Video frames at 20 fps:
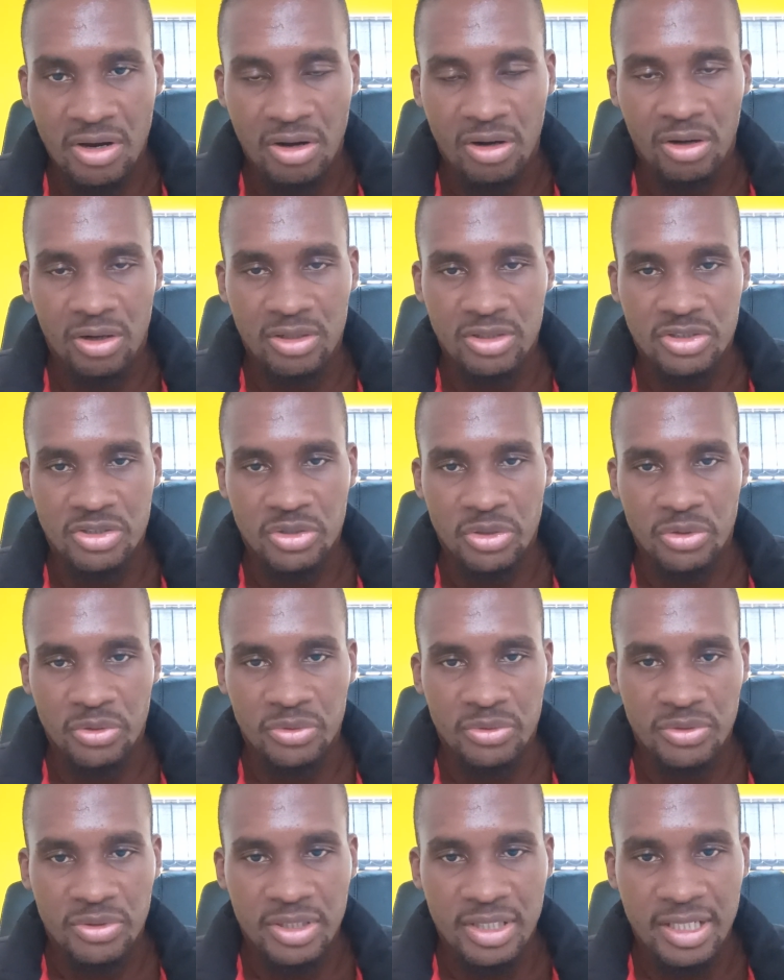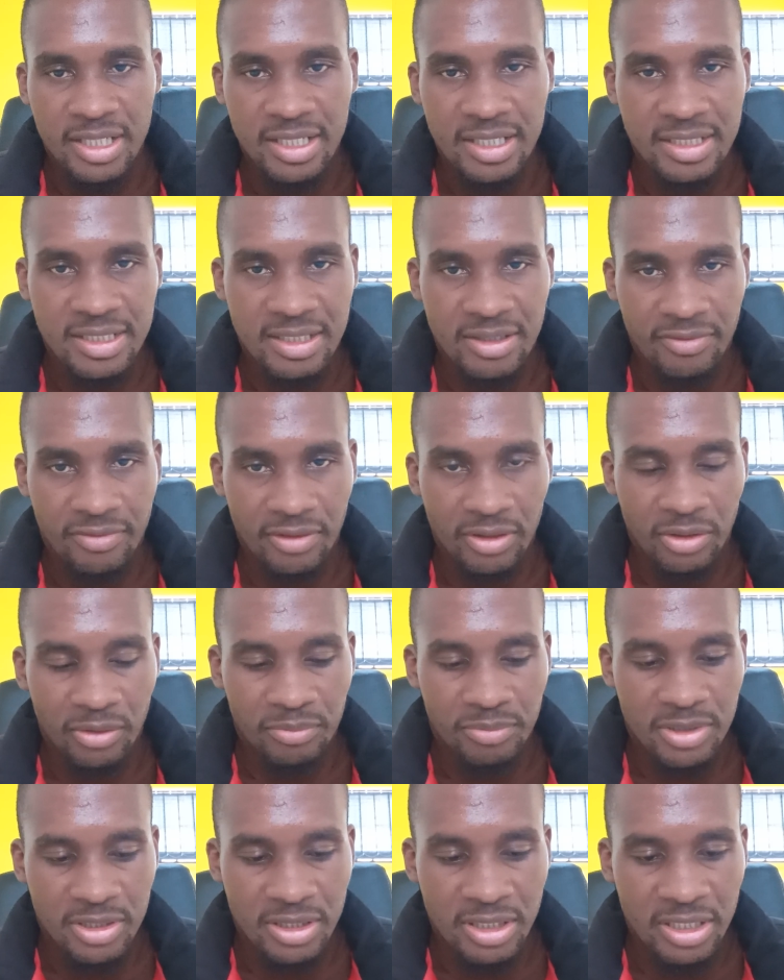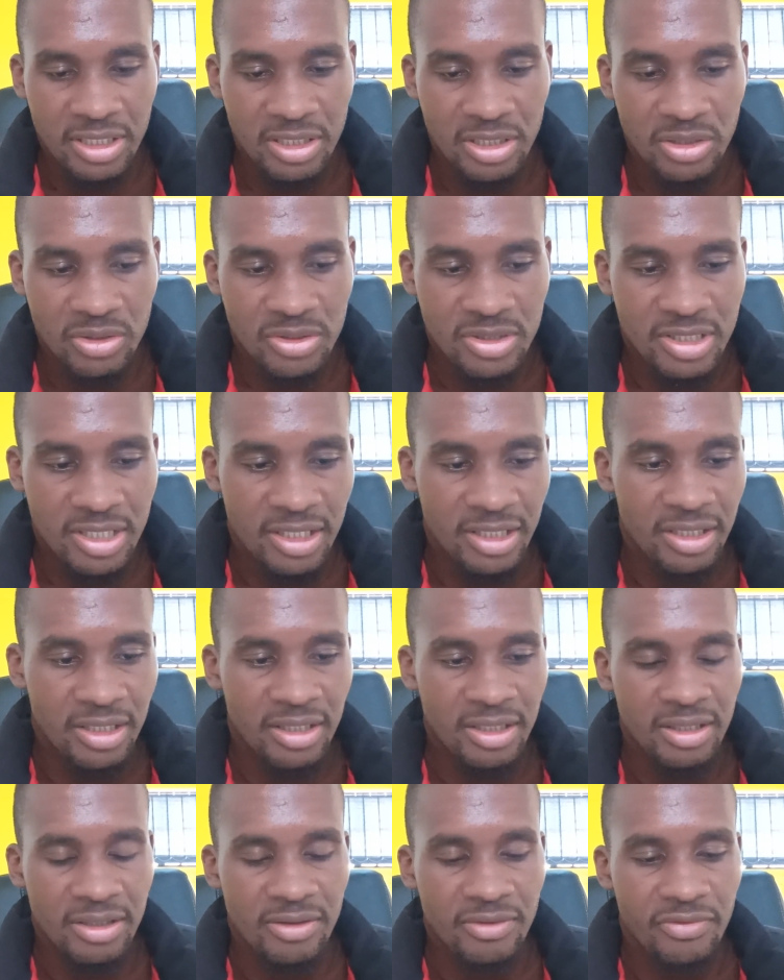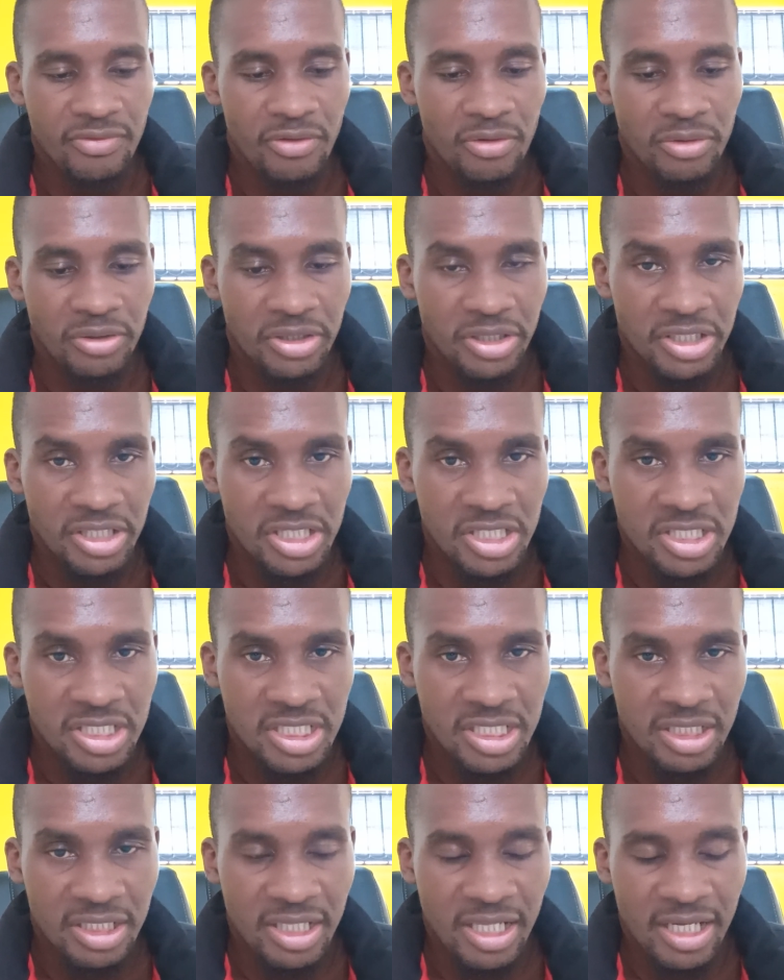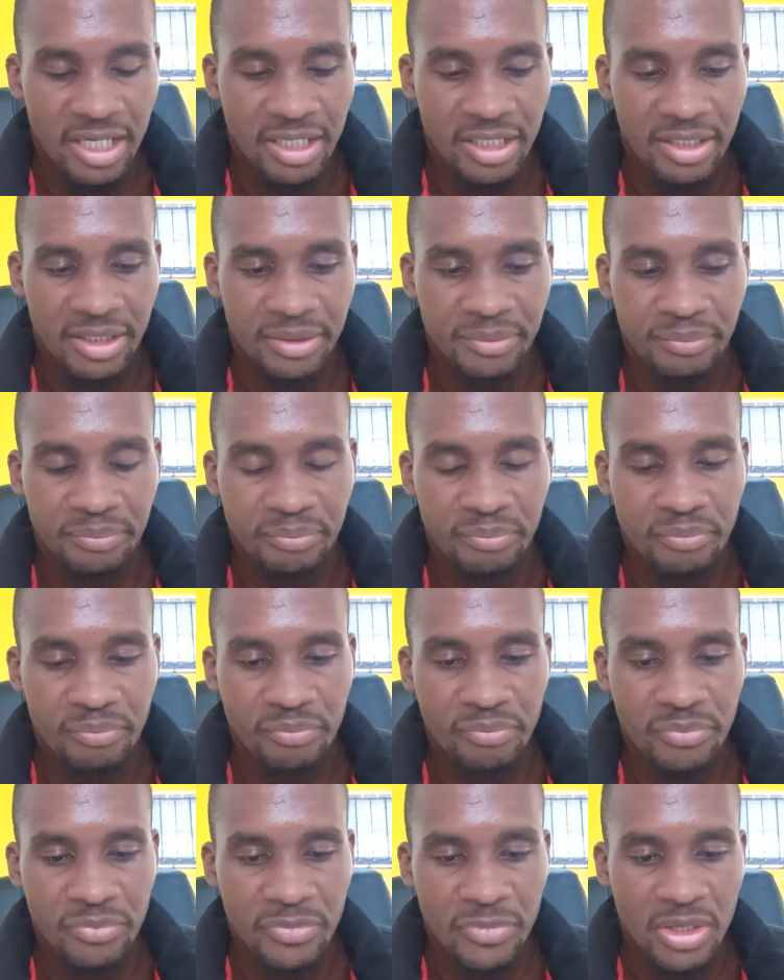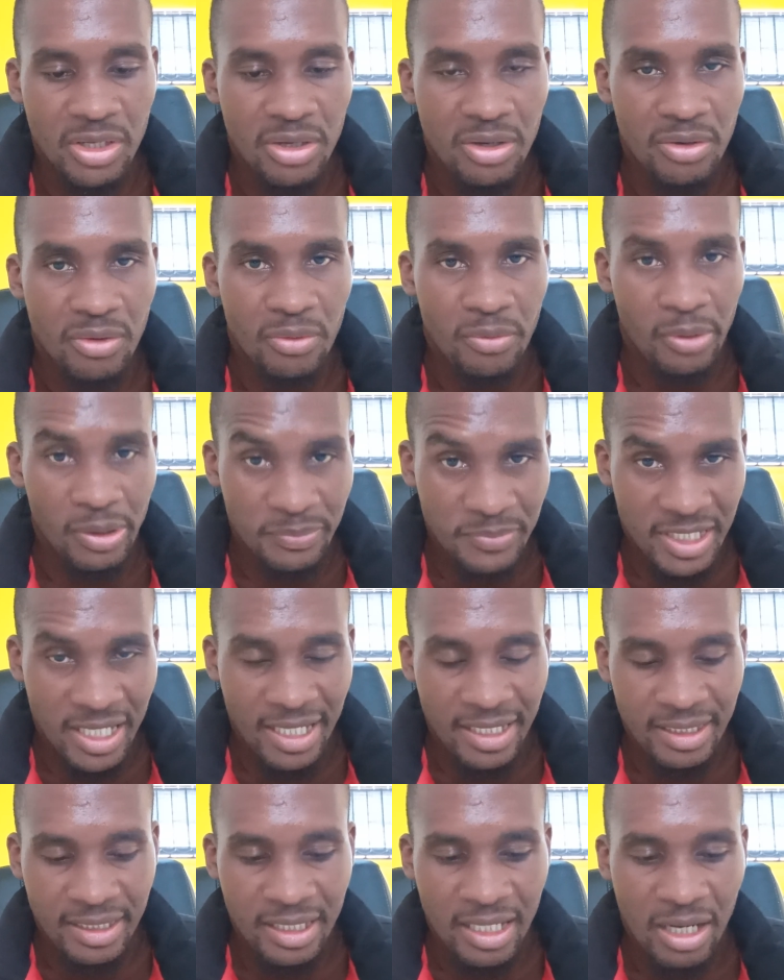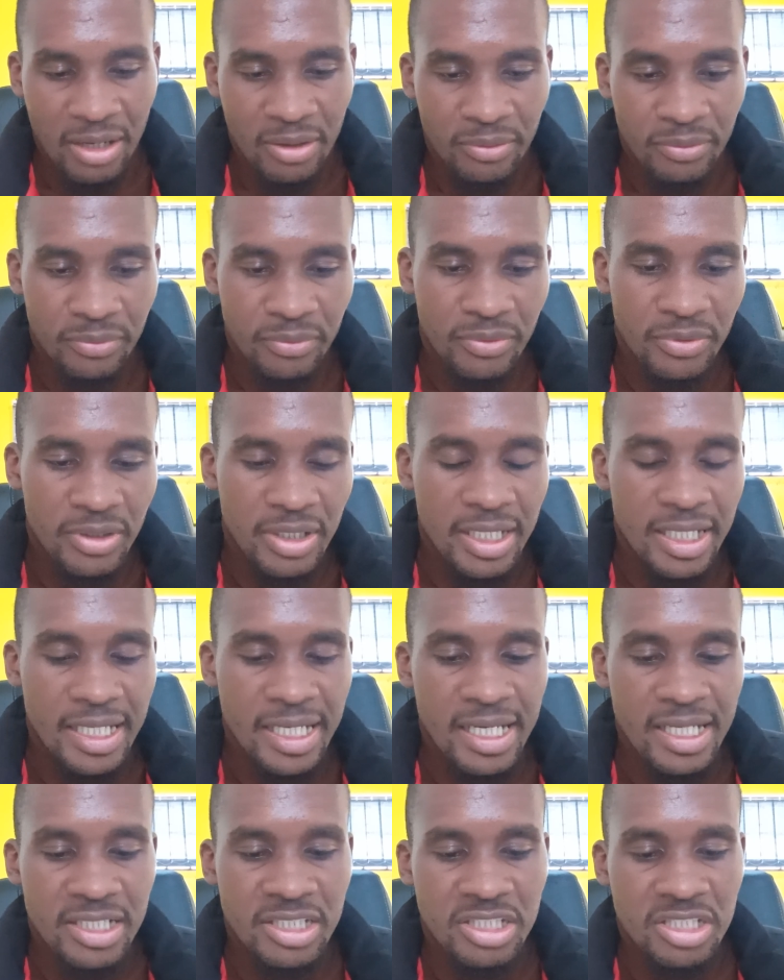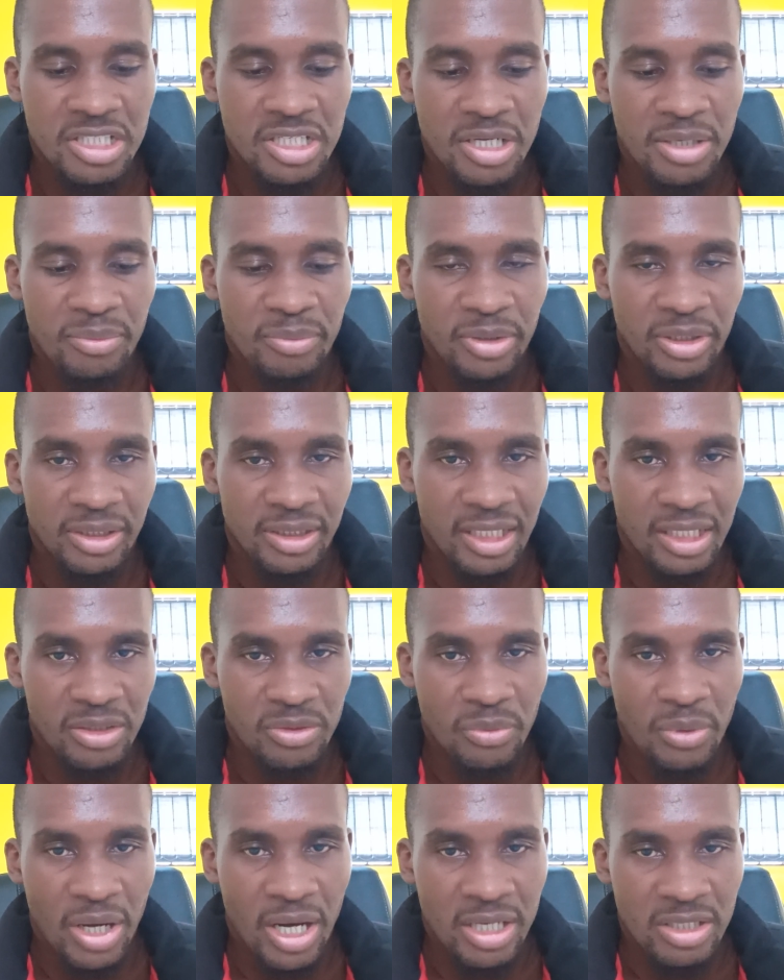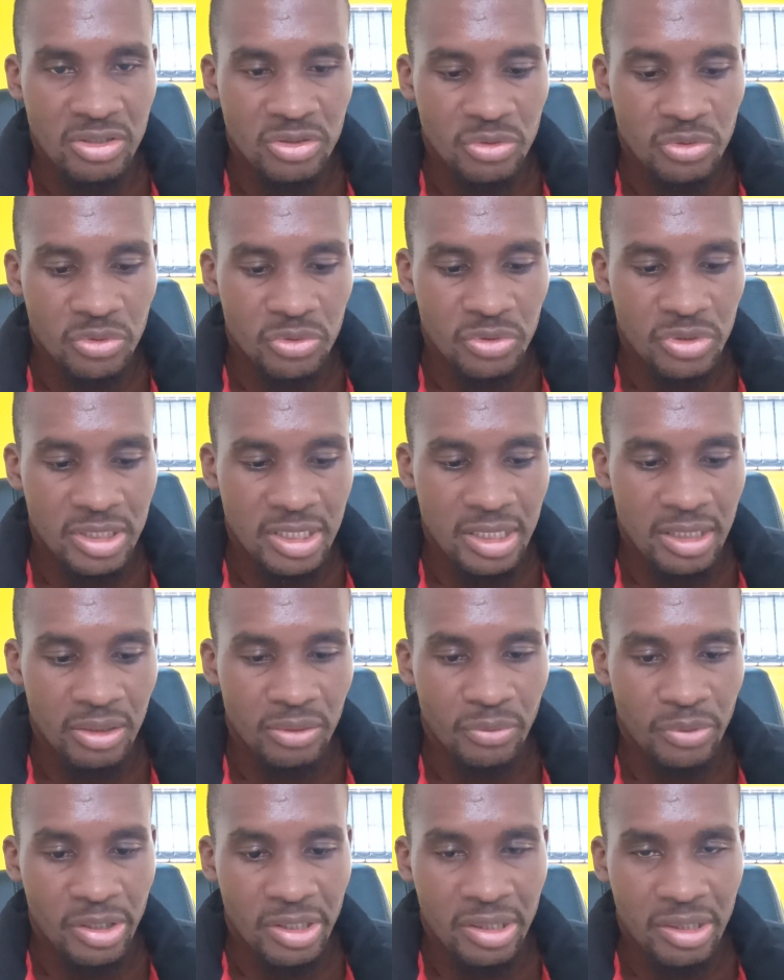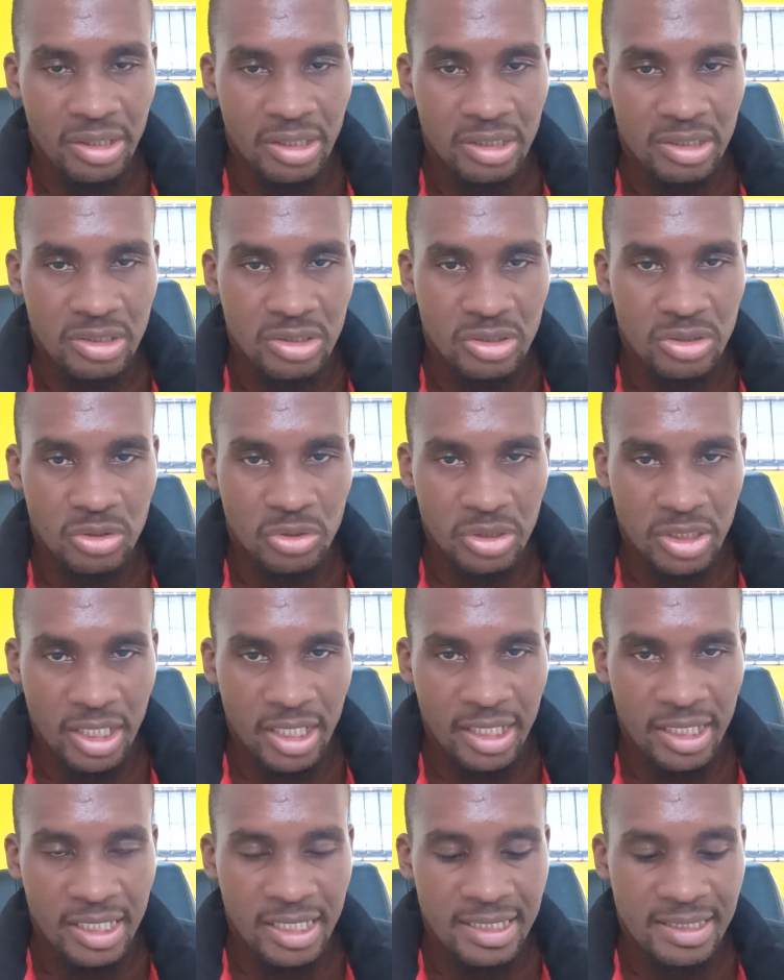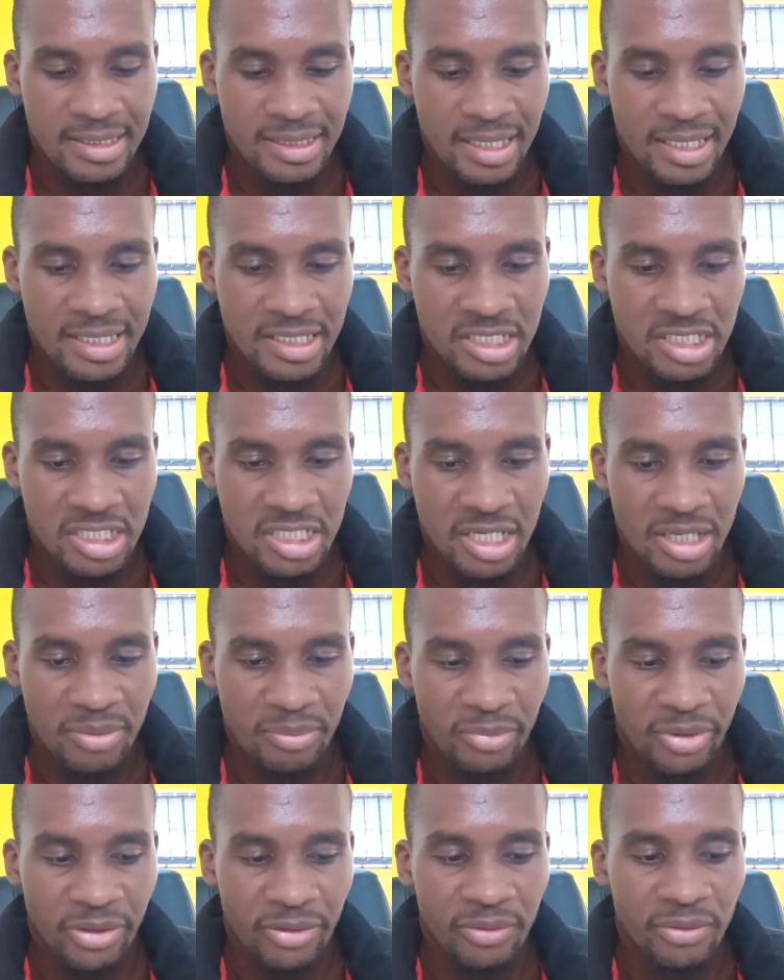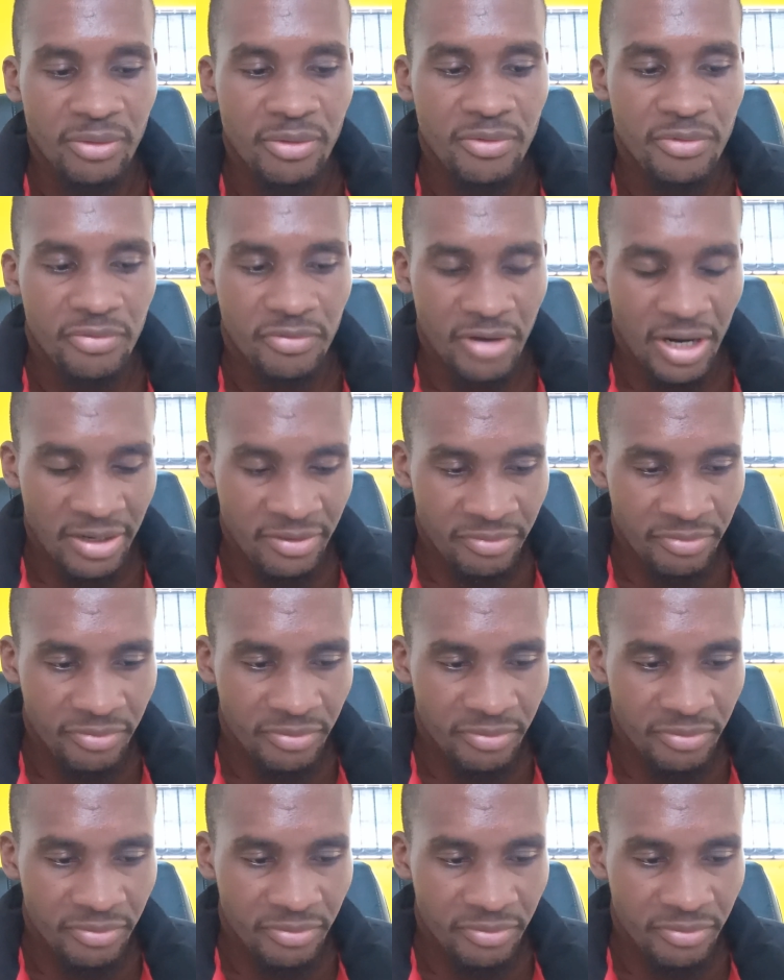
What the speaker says: also developed in using for creating the website. Now, HTML that we are to deal with today, it's HTML5.